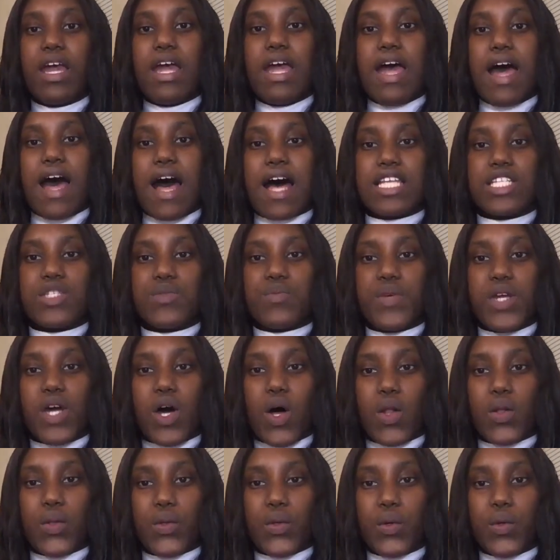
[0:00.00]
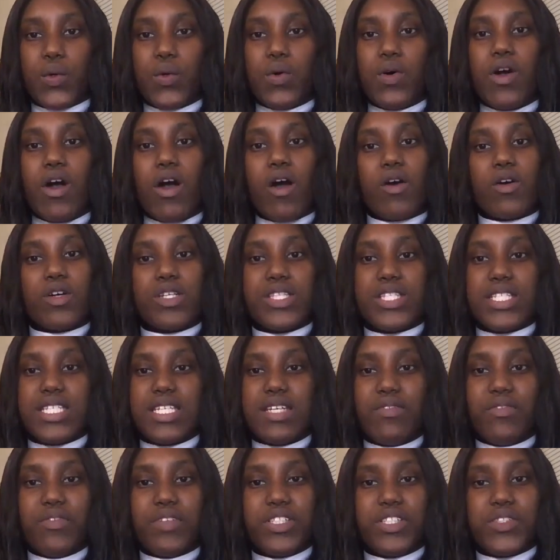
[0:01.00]
As we all know,
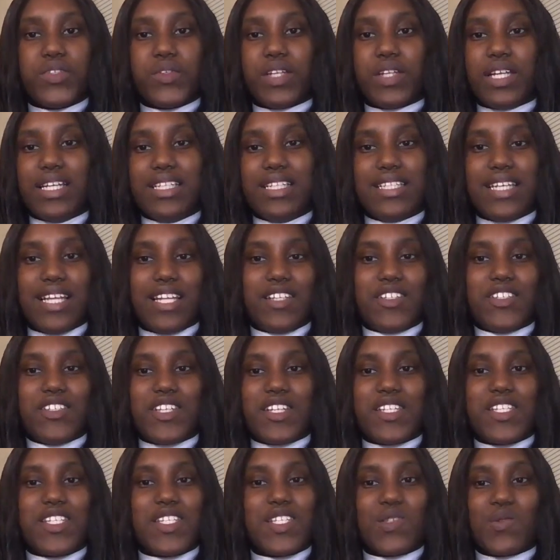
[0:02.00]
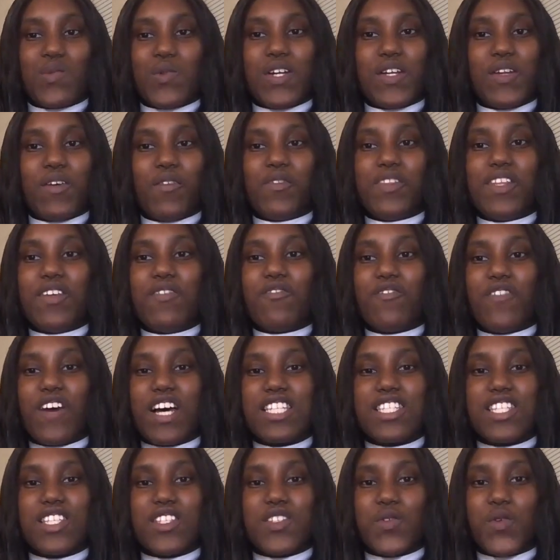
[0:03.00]
artificial intelligence is one of the
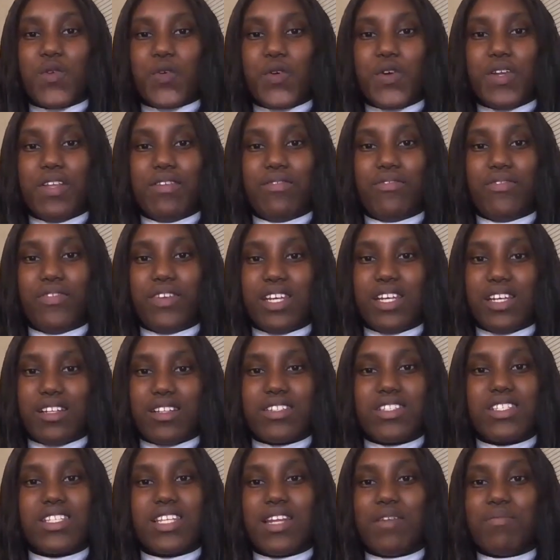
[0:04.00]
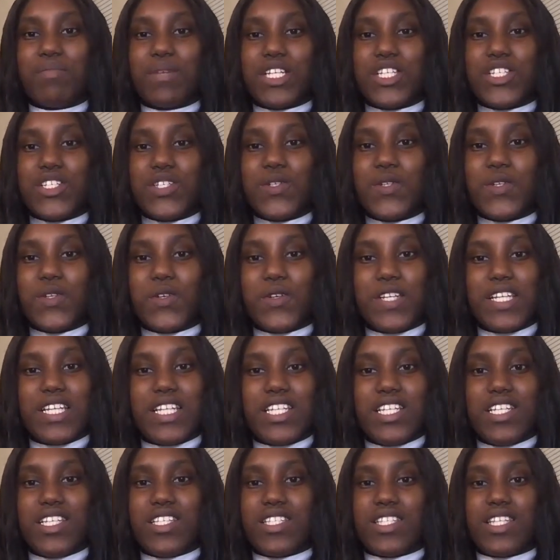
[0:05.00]
fastest growing fields, and machine learning
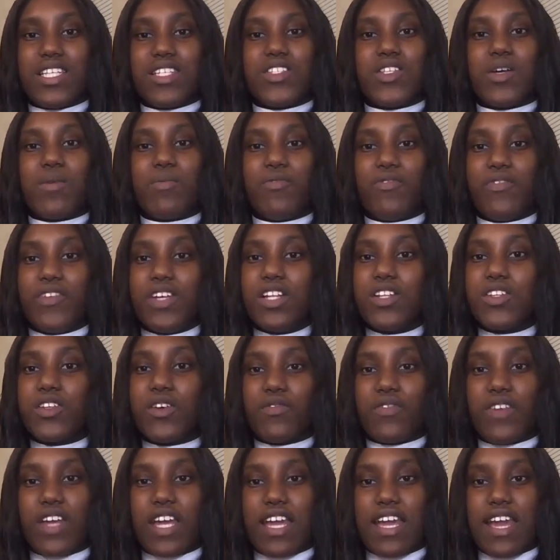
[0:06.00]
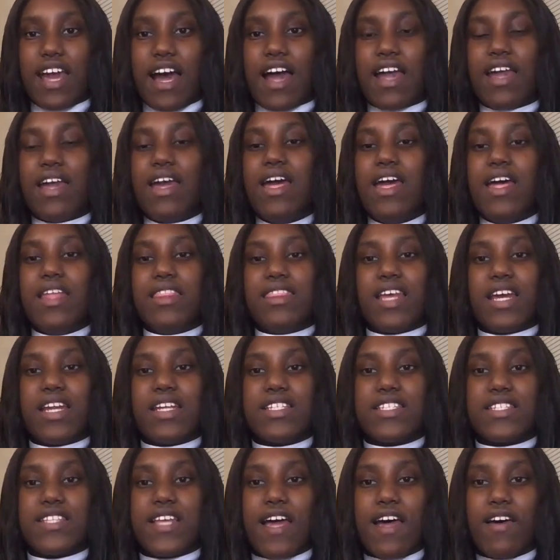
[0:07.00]
is a subfield of AI that
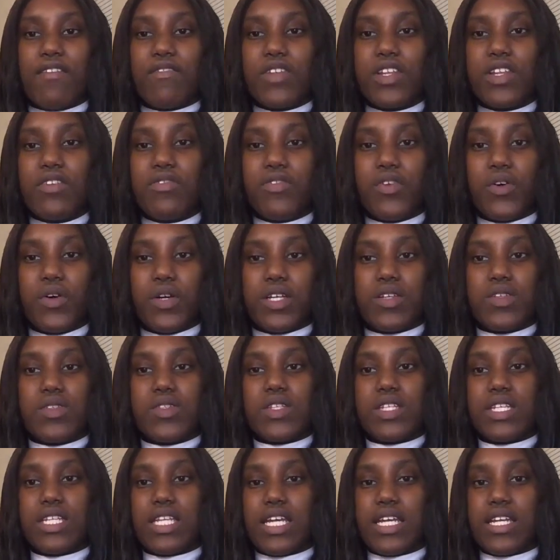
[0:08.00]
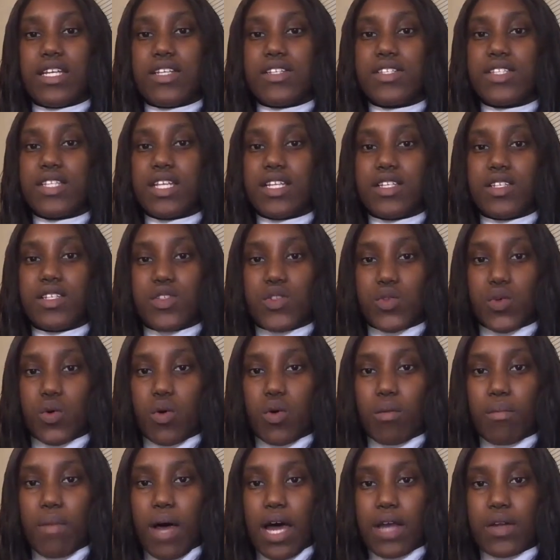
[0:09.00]
is heavily focused on data and
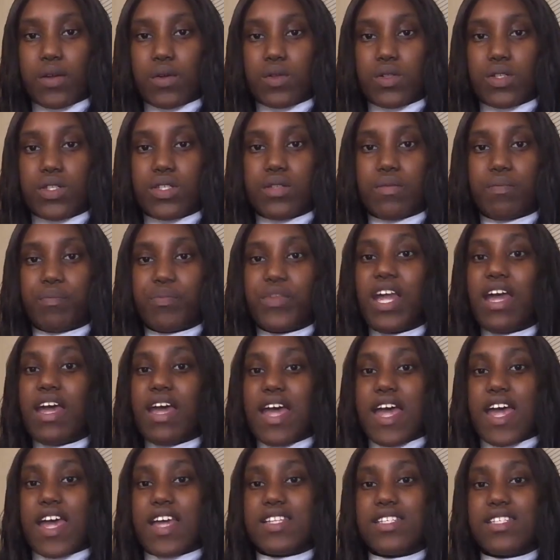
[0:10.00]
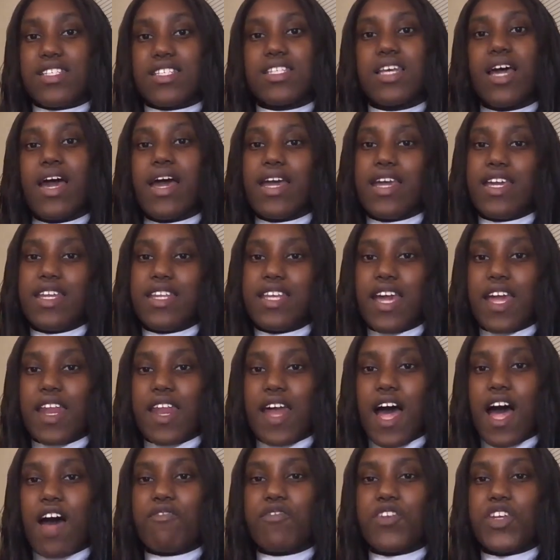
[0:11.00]
statistical models. Hence, it can
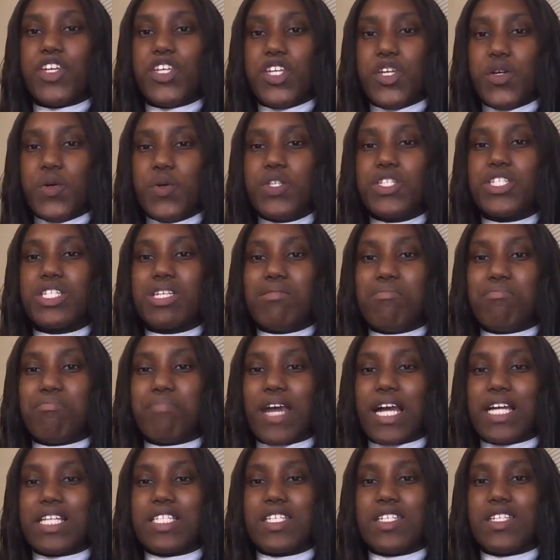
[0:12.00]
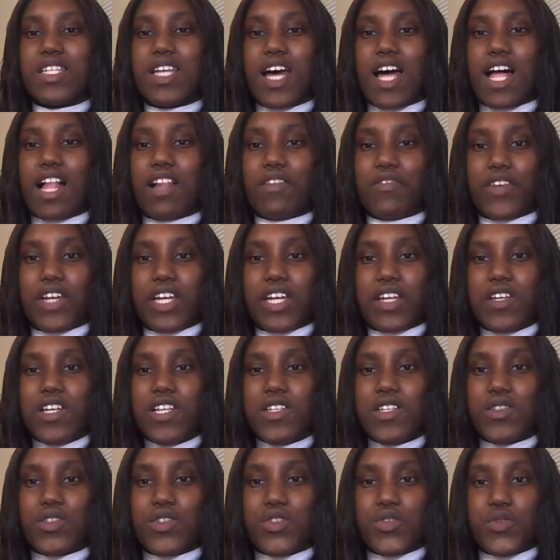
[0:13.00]
have a huge impact in the healthcare
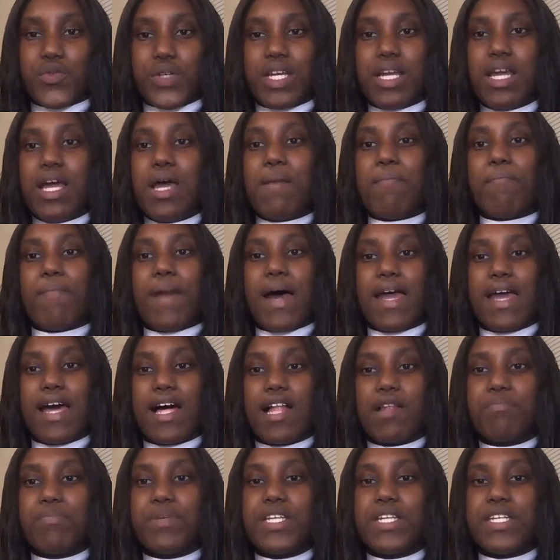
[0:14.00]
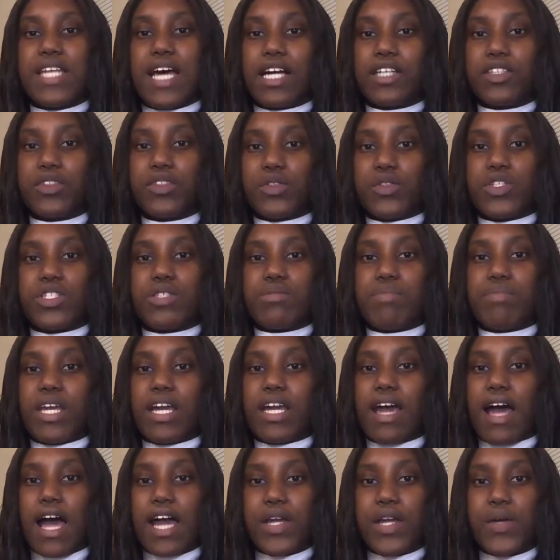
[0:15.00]
industry by helping doctors make
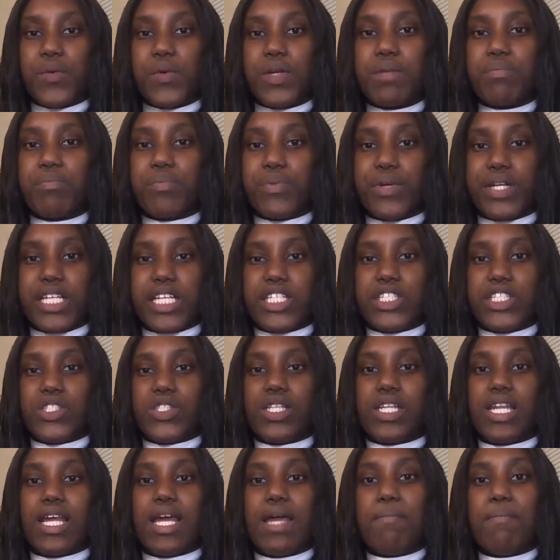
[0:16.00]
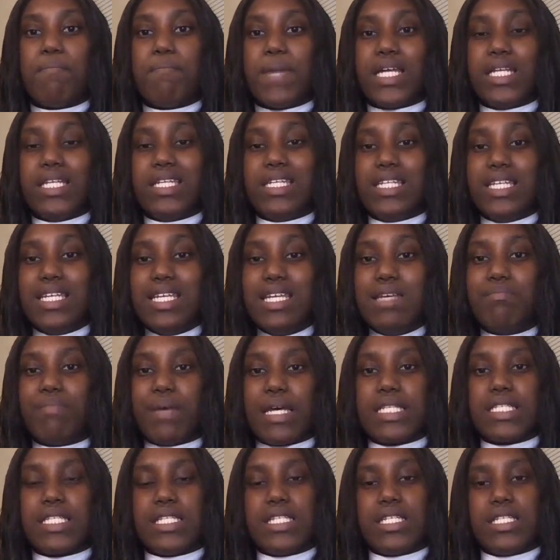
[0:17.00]
accurate prediction and make the
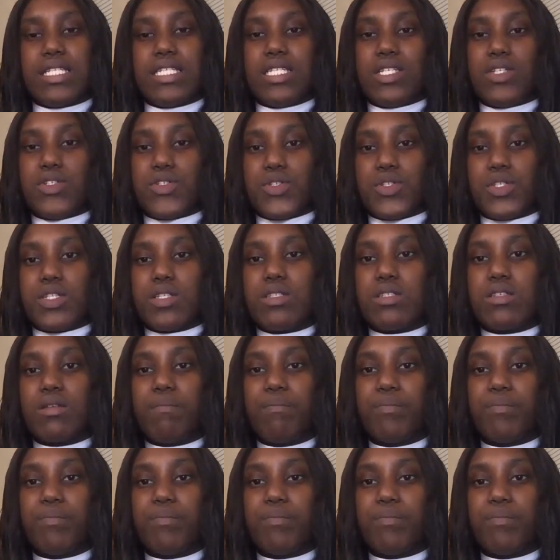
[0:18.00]
best decisions.